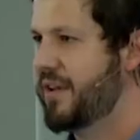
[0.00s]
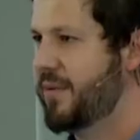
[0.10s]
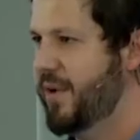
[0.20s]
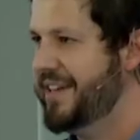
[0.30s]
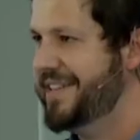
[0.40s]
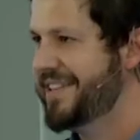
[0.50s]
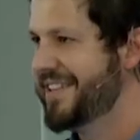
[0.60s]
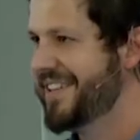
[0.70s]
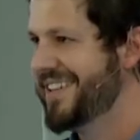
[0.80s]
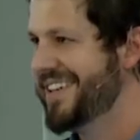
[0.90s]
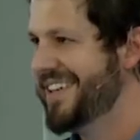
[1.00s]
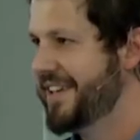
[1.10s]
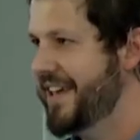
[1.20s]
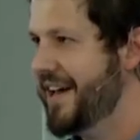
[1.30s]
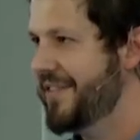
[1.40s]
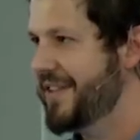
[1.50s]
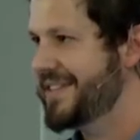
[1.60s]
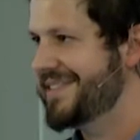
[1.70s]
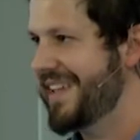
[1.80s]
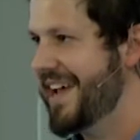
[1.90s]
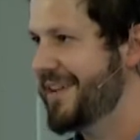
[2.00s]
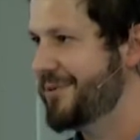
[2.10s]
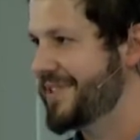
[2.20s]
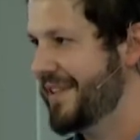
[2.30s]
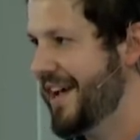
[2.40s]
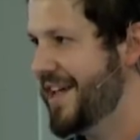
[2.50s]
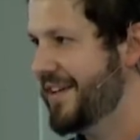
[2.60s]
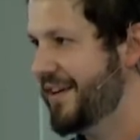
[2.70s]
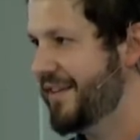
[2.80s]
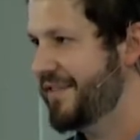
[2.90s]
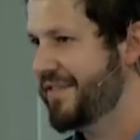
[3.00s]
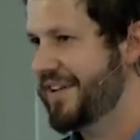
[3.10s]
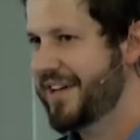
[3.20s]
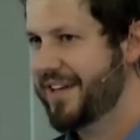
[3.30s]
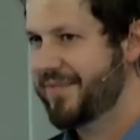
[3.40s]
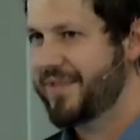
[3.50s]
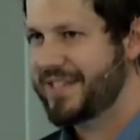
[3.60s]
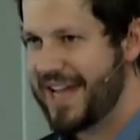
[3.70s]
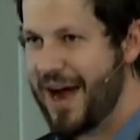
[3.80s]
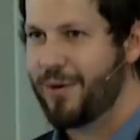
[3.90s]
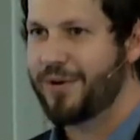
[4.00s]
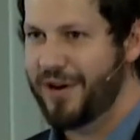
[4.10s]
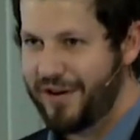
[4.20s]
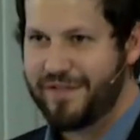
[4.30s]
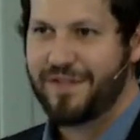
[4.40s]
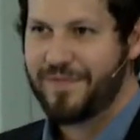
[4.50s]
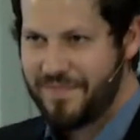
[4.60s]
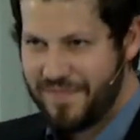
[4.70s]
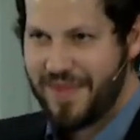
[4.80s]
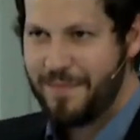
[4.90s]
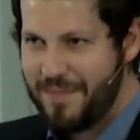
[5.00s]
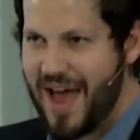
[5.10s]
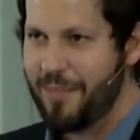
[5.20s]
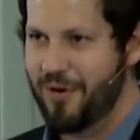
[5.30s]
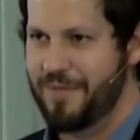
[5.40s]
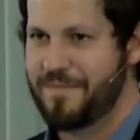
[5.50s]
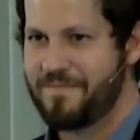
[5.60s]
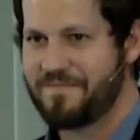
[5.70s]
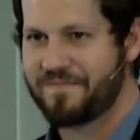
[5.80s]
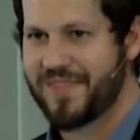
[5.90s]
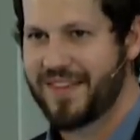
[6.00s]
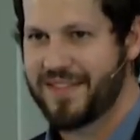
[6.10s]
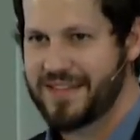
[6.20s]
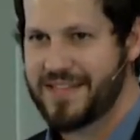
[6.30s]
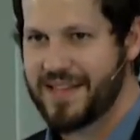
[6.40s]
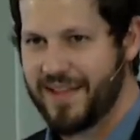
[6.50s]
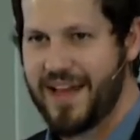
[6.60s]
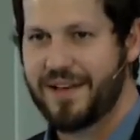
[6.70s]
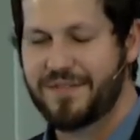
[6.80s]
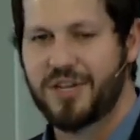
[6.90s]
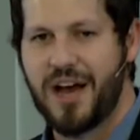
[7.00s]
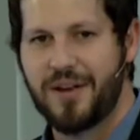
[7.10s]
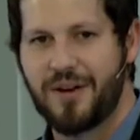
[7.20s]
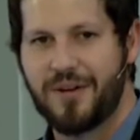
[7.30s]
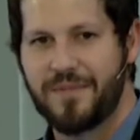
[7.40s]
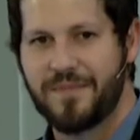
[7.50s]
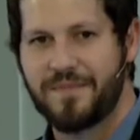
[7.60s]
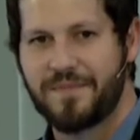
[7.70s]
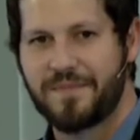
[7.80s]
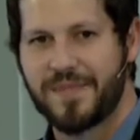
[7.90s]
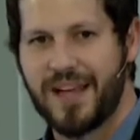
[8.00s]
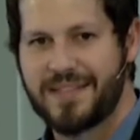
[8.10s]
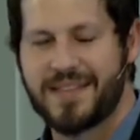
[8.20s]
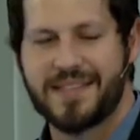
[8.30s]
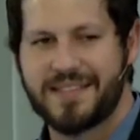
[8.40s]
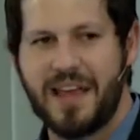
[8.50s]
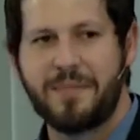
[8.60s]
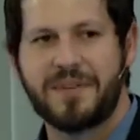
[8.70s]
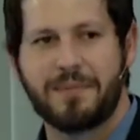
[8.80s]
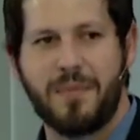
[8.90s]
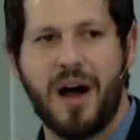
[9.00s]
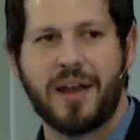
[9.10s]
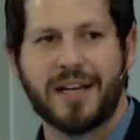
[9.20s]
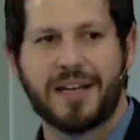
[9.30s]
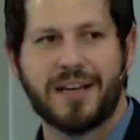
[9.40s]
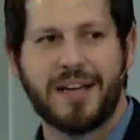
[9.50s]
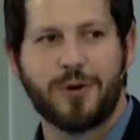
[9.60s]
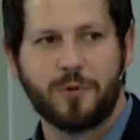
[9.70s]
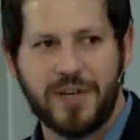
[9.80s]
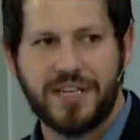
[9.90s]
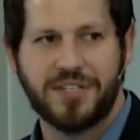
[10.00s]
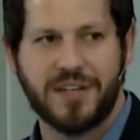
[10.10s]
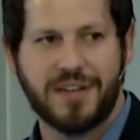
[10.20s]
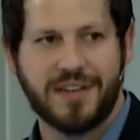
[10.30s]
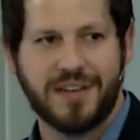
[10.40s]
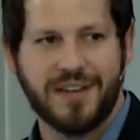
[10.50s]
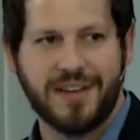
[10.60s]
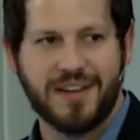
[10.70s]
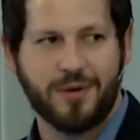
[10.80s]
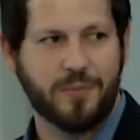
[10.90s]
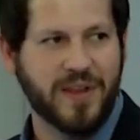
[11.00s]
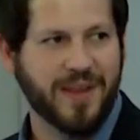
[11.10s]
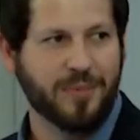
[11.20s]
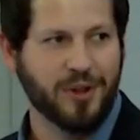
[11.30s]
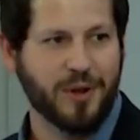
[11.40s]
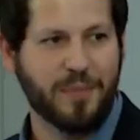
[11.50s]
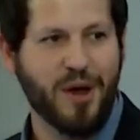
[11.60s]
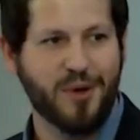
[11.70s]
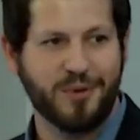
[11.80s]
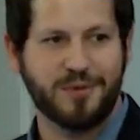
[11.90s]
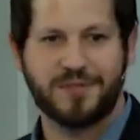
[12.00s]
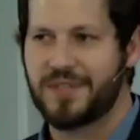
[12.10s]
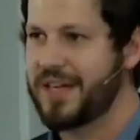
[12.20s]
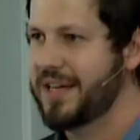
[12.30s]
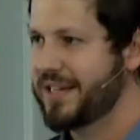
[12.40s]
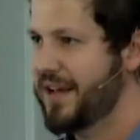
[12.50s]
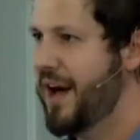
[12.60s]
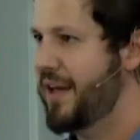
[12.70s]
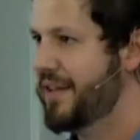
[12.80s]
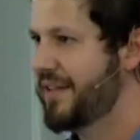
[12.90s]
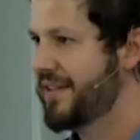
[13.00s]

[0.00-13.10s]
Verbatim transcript: What? Yeah, this land was the land of the Tower of Babel. This is the land of Shinar. It's the same demonic region where people opposed God